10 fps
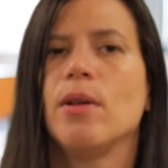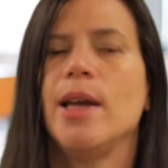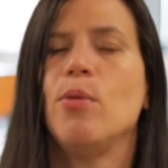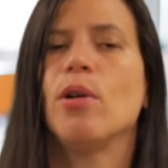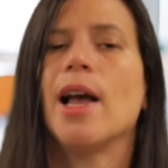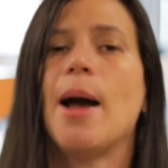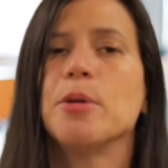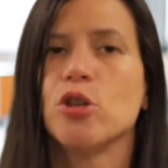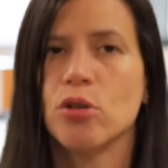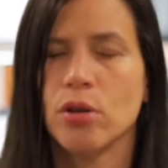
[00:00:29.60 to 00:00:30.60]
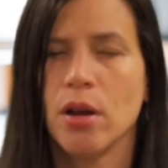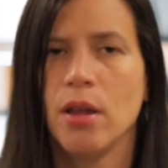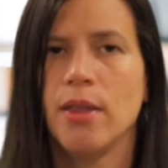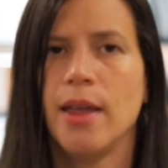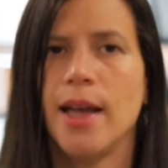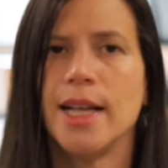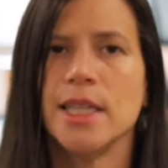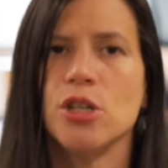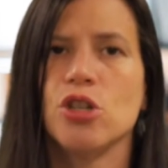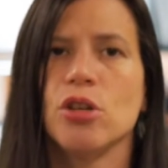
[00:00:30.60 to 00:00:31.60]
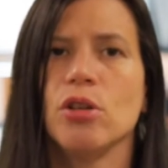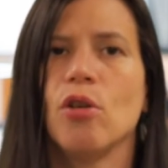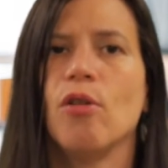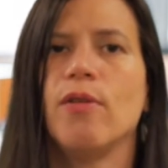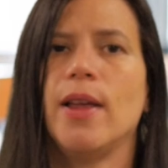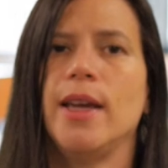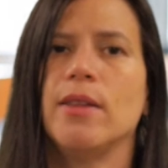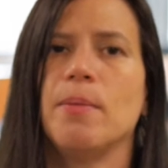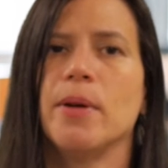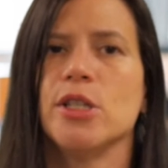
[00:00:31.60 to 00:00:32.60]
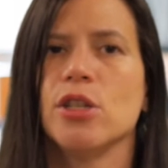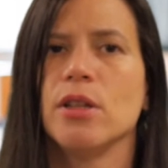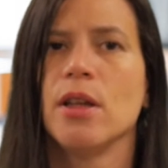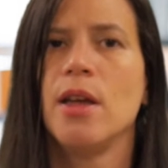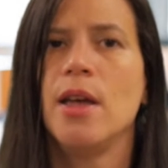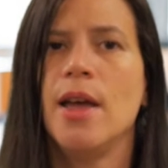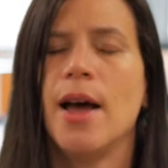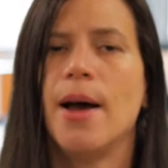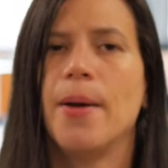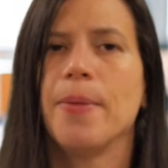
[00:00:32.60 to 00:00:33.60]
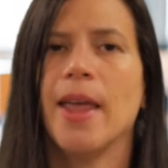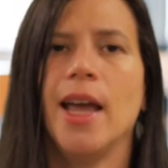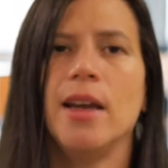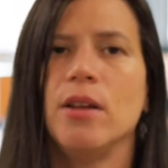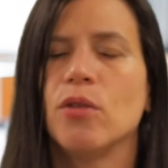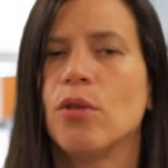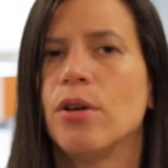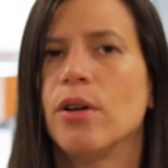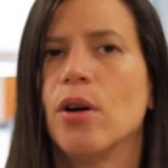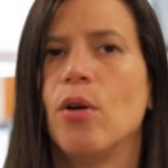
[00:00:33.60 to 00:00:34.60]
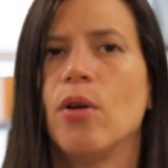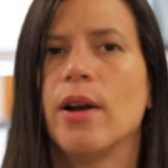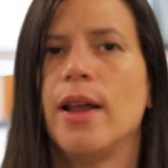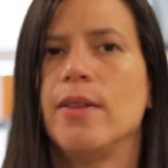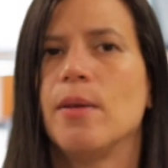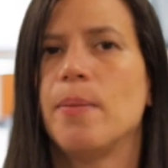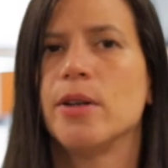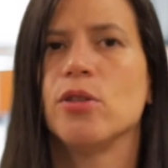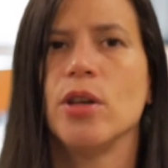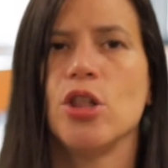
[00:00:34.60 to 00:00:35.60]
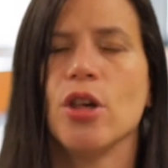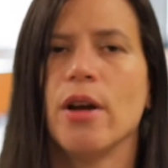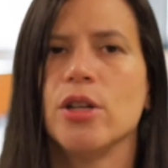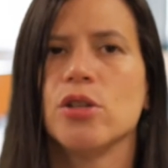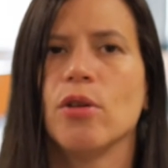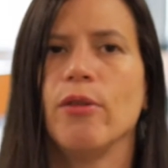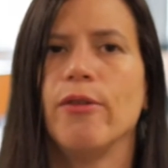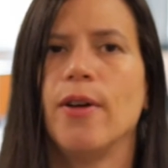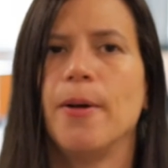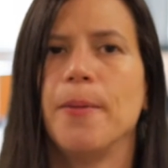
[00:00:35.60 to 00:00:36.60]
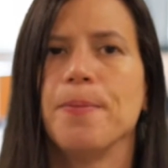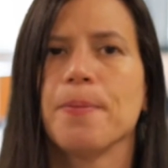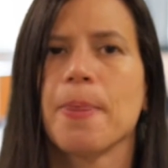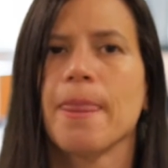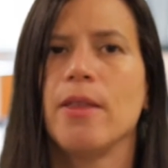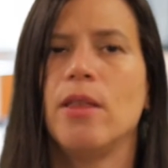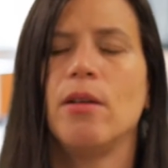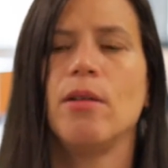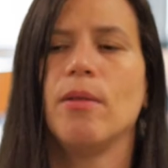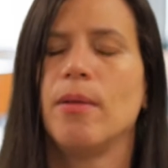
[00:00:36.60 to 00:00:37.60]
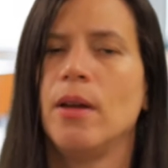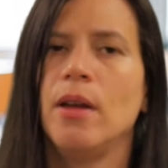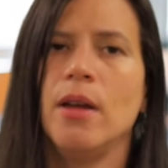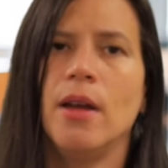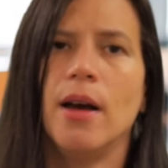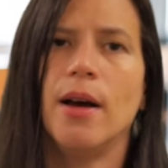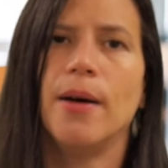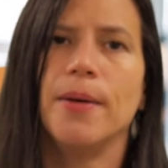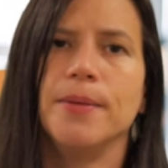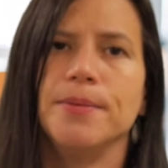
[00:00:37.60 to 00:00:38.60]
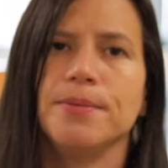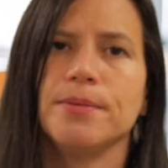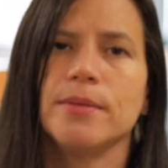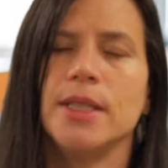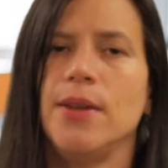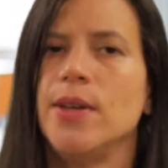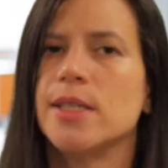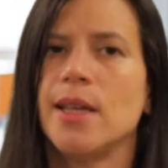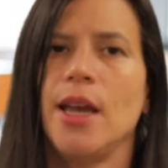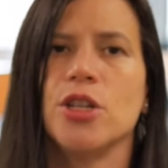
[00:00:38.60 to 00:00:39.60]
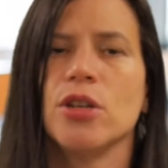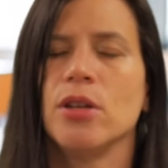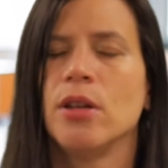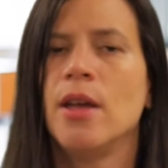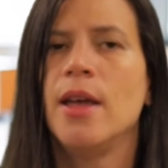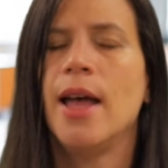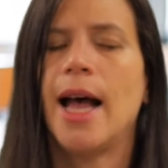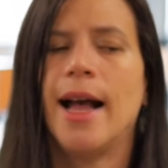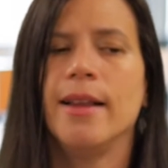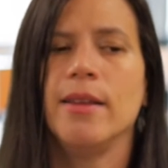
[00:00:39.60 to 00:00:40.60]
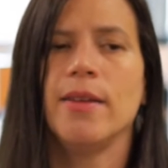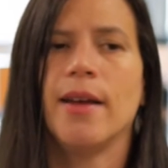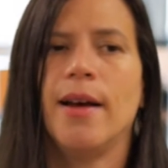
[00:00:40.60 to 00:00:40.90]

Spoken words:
it will capture the attention of like the person, the editor, or like the person in charge of the TV station. And